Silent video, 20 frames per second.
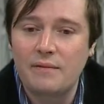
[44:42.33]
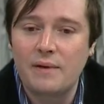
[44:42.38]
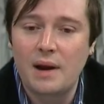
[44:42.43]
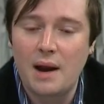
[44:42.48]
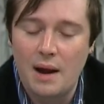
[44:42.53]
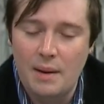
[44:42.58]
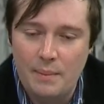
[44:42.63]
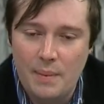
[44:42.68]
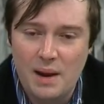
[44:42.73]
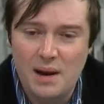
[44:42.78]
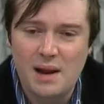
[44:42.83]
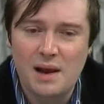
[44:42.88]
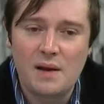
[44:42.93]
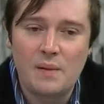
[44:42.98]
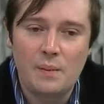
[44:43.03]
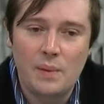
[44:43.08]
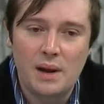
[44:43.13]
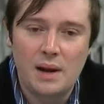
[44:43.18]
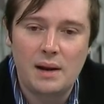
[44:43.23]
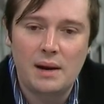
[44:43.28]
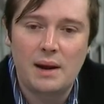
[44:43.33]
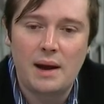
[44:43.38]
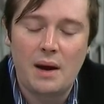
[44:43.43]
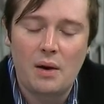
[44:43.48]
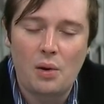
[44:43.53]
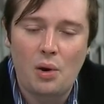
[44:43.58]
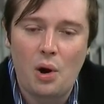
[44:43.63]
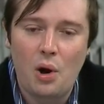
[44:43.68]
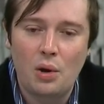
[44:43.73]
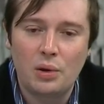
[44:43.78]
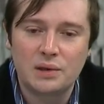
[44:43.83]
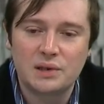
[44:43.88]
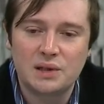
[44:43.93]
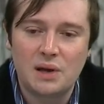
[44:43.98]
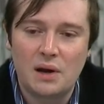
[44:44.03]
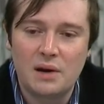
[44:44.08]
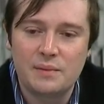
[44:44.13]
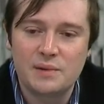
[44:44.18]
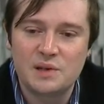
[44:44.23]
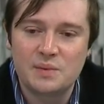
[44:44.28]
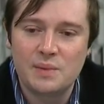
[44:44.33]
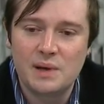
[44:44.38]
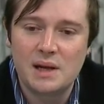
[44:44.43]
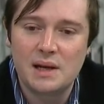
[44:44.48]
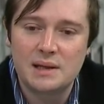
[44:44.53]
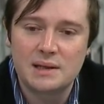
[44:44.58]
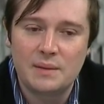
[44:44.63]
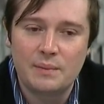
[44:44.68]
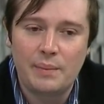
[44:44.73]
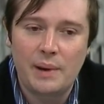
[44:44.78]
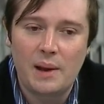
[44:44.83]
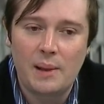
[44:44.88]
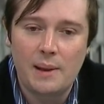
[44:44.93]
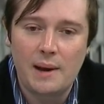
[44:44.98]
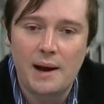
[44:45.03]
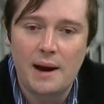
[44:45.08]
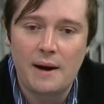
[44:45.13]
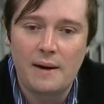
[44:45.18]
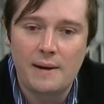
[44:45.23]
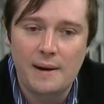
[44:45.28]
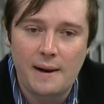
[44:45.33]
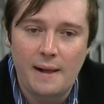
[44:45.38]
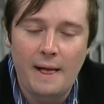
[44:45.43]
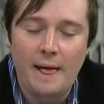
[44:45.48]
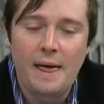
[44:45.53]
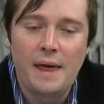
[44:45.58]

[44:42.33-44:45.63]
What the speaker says: and I met him at Alcoholics Anonymous meetings in Bel Air, and